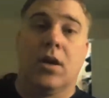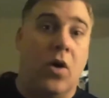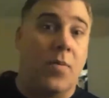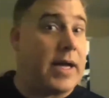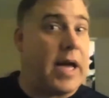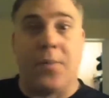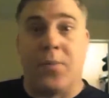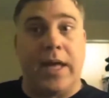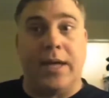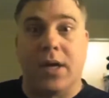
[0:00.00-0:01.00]
oh my
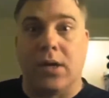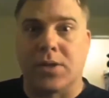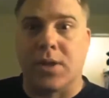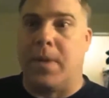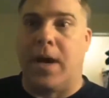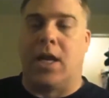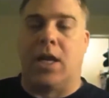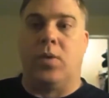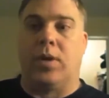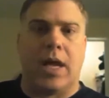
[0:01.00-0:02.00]
God, we got to tell
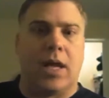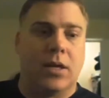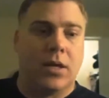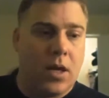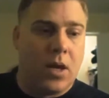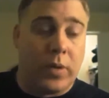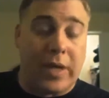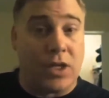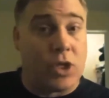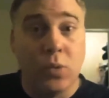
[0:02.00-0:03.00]
somebody. We got to
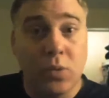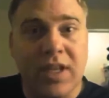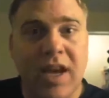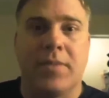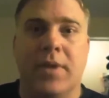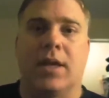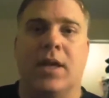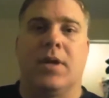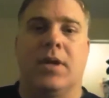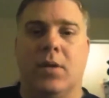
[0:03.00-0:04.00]
do
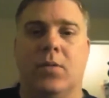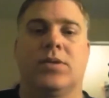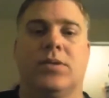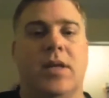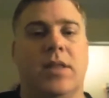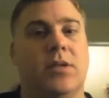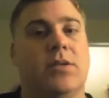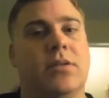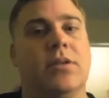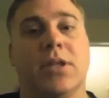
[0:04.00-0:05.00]
something. I mean, he was in the
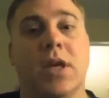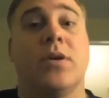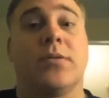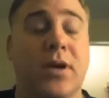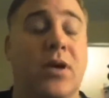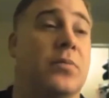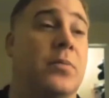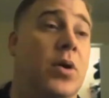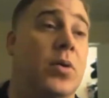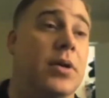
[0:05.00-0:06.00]
go
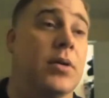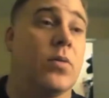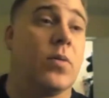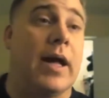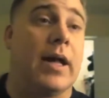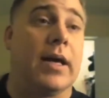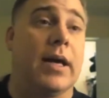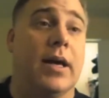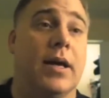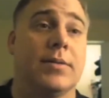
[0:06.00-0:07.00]
mode
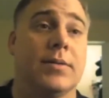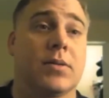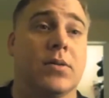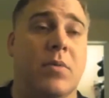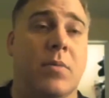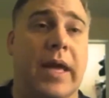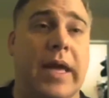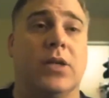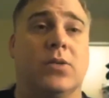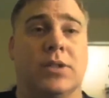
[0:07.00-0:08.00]
while couple
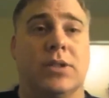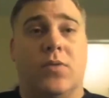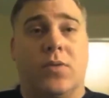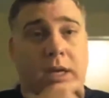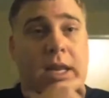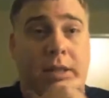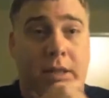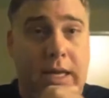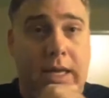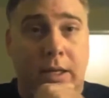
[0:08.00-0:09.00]
Page was sitting over there like
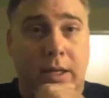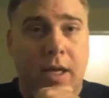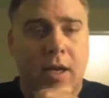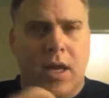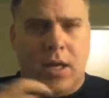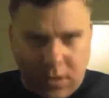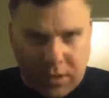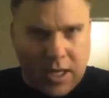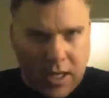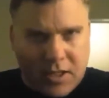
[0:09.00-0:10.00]
the thinker. You
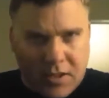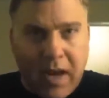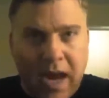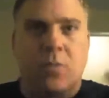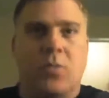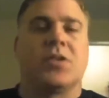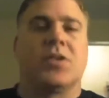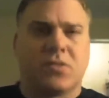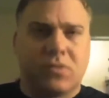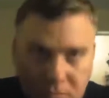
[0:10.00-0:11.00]
could tell his mind was
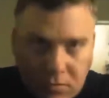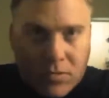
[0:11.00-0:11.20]
just